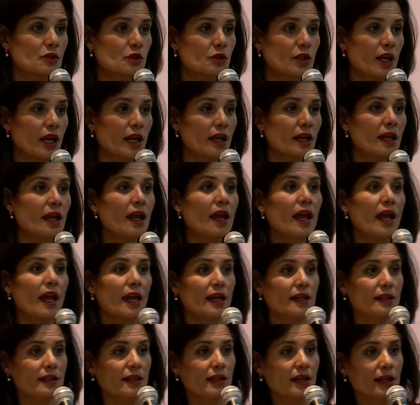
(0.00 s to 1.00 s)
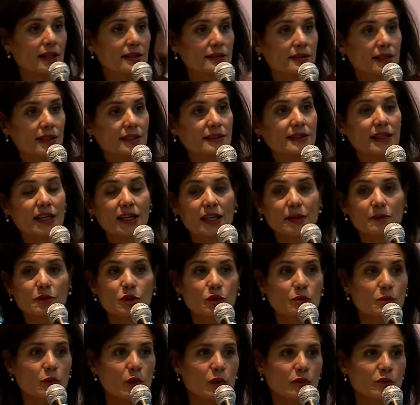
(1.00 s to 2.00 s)
today, ending at 6 a.m.
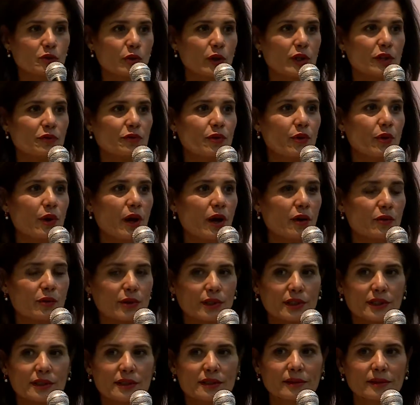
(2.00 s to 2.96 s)
tomorrow, 24 hours.